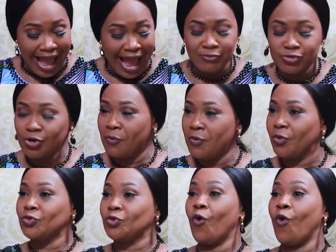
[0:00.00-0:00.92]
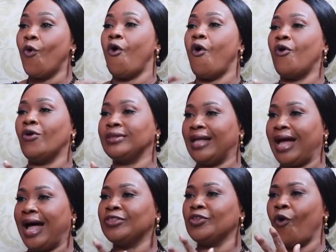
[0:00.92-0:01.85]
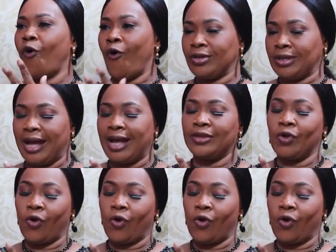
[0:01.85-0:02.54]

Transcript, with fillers: yeah. I'm sure we could go on, on and, and on, on, and